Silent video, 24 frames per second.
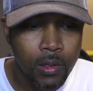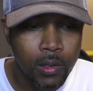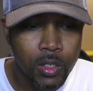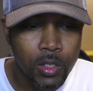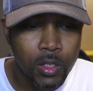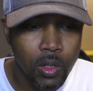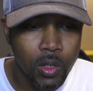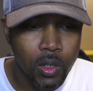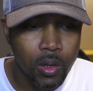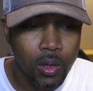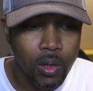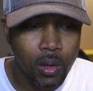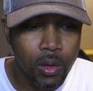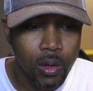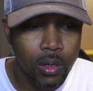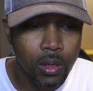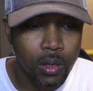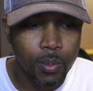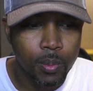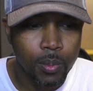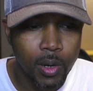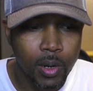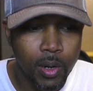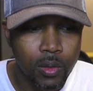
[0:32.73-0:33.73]
So according to
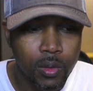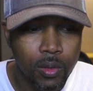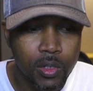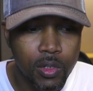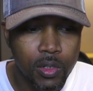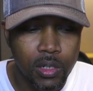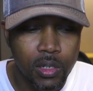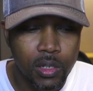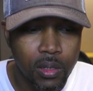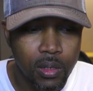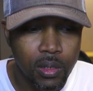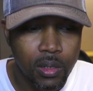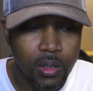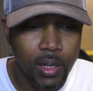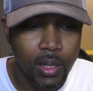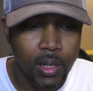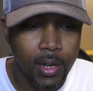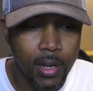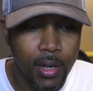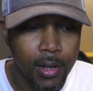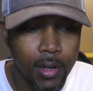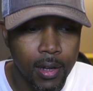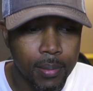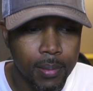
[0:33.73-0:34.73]
her post,
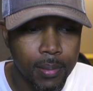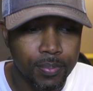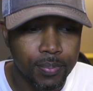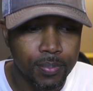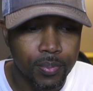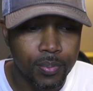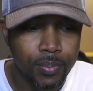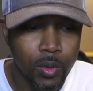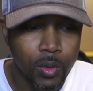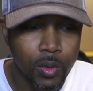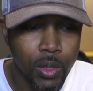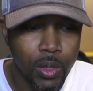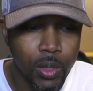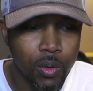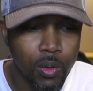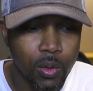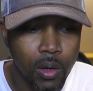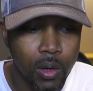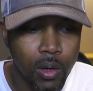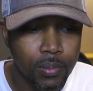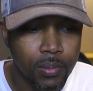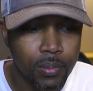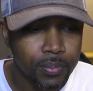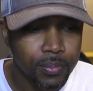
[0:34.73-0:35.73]
and we
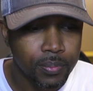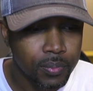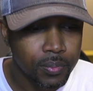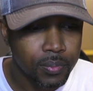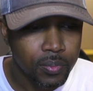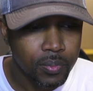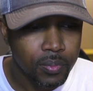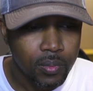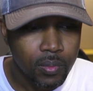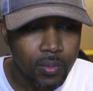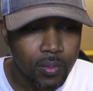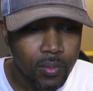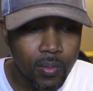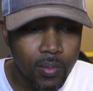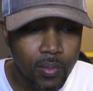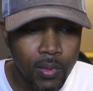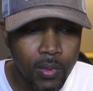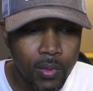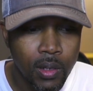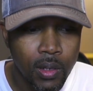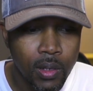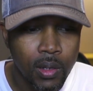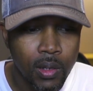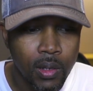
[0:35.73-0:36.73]
quote,
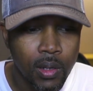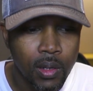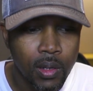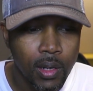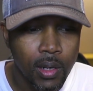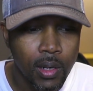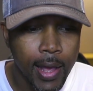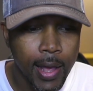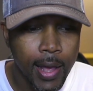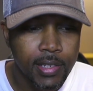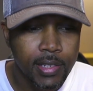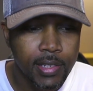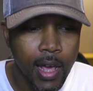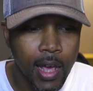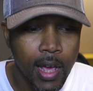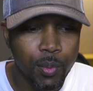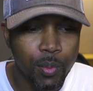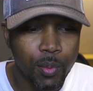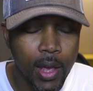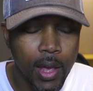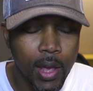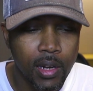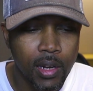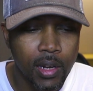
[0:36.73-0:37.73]
"Last night
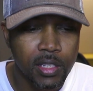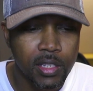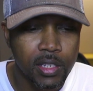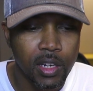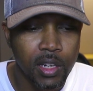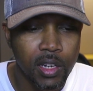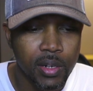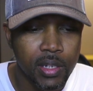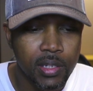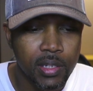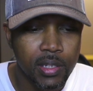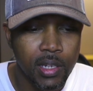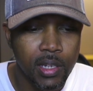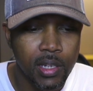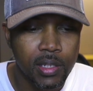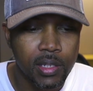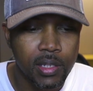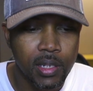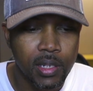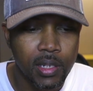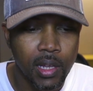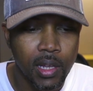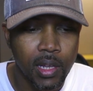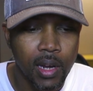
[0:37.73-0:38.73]
we had a serious
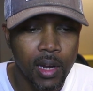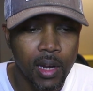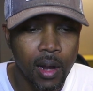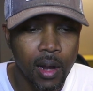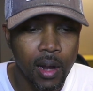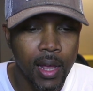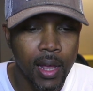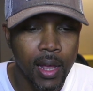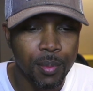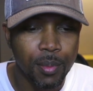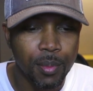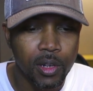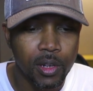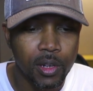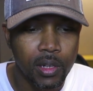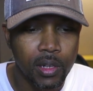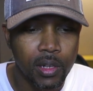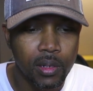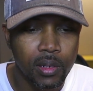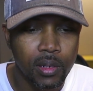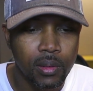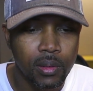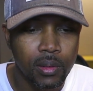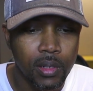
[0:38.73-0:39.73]
incident in our
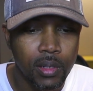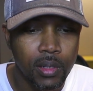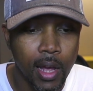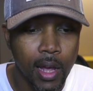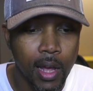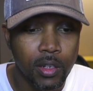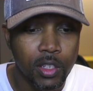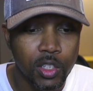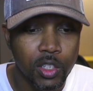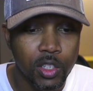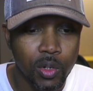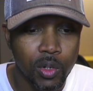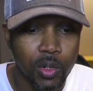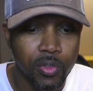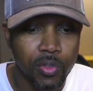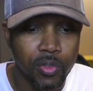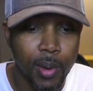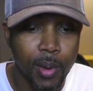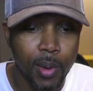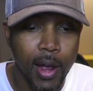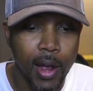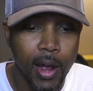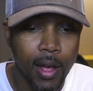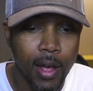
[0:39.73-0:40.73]
neighborhood down the street
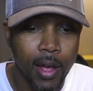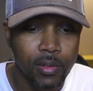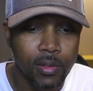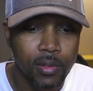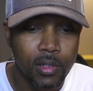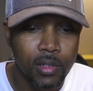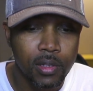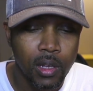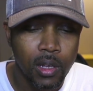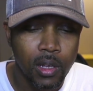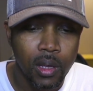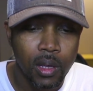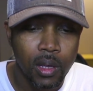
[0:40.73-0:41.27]
from our house.